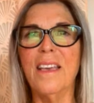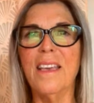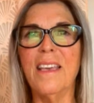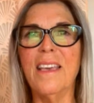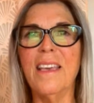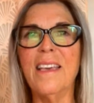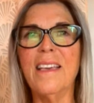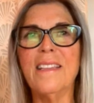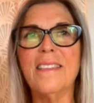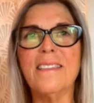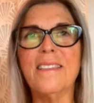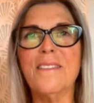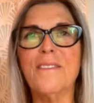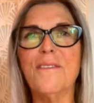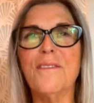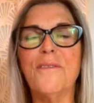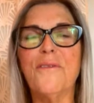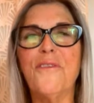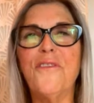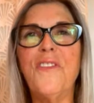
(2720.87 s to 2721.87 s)
it
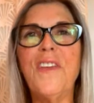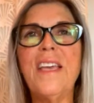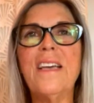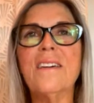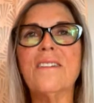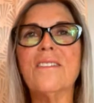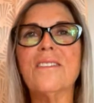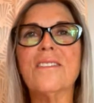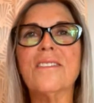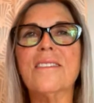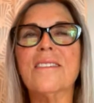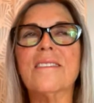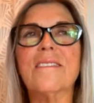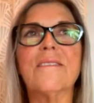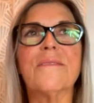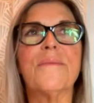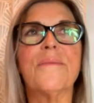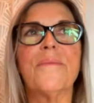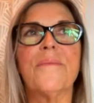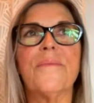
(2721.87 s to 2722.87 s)
feels
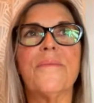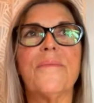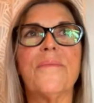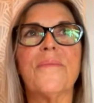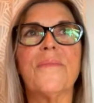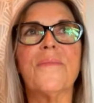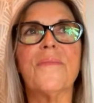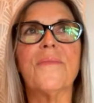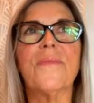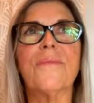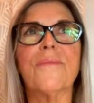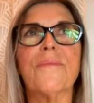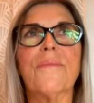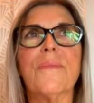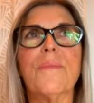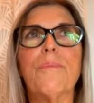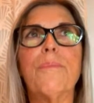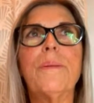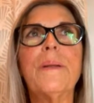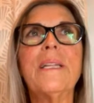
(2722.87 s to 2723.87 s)

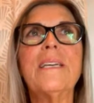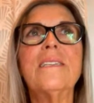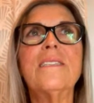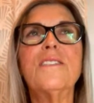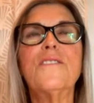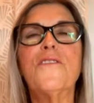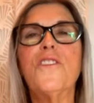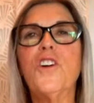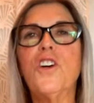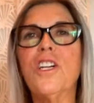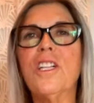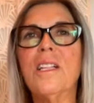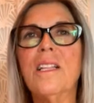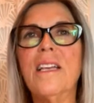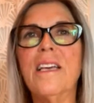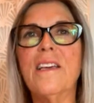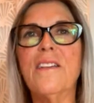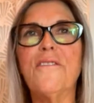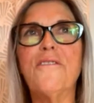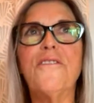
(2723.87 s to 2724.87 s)

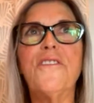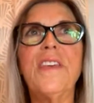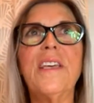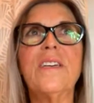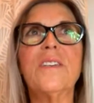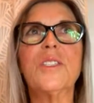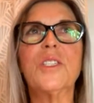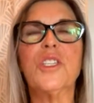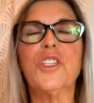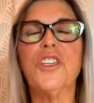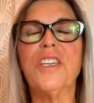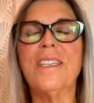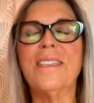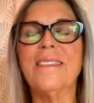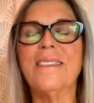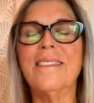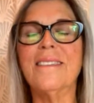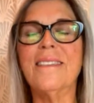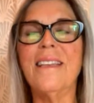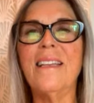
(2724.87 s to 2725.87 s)
blissful, it feels
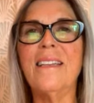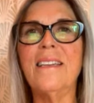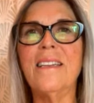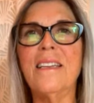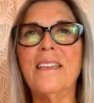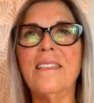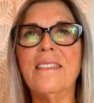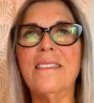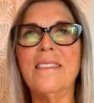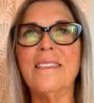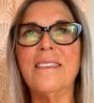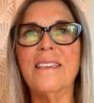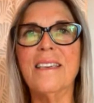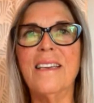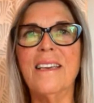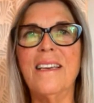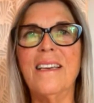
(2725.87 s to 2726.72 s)
transcendent,